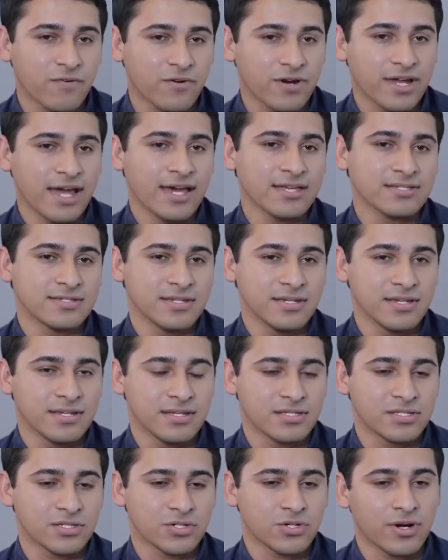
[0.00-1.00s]
of forecasting
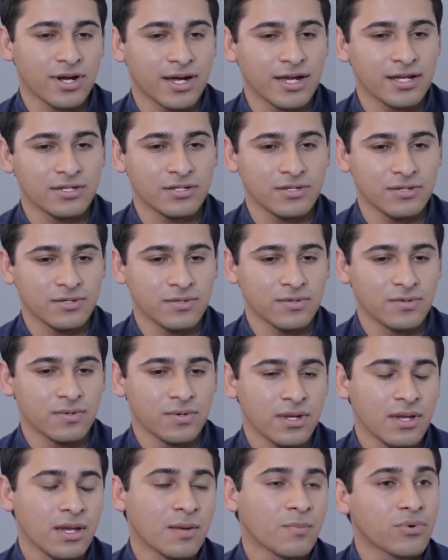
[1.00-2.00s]
is trying
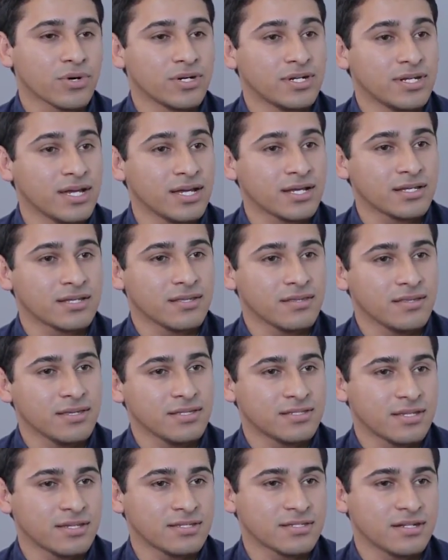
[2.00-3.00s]
to predict
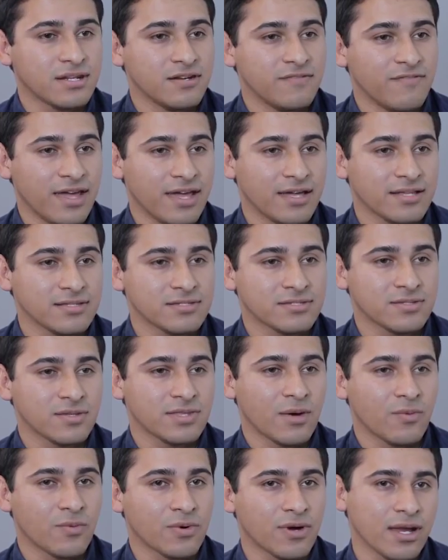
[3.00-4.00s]
these things in advance so
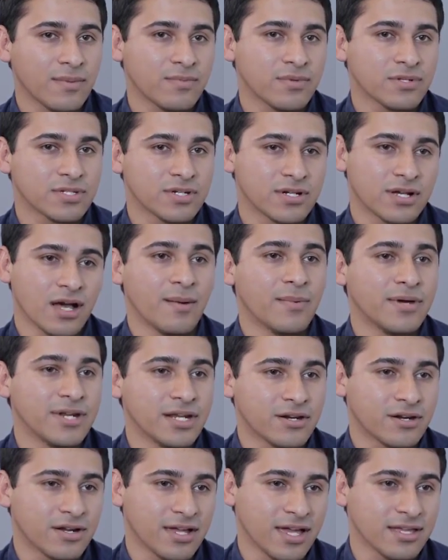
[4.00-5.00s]
that we're able to
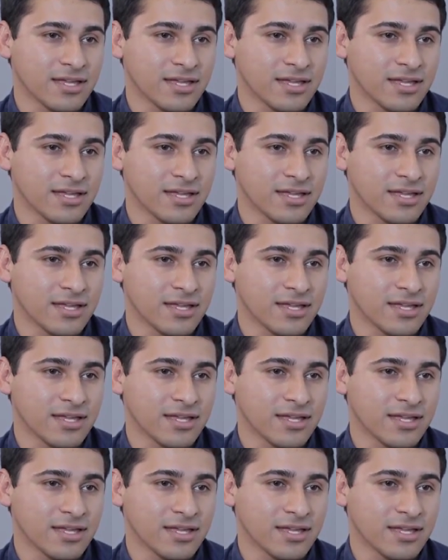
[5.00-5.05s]
accommodate our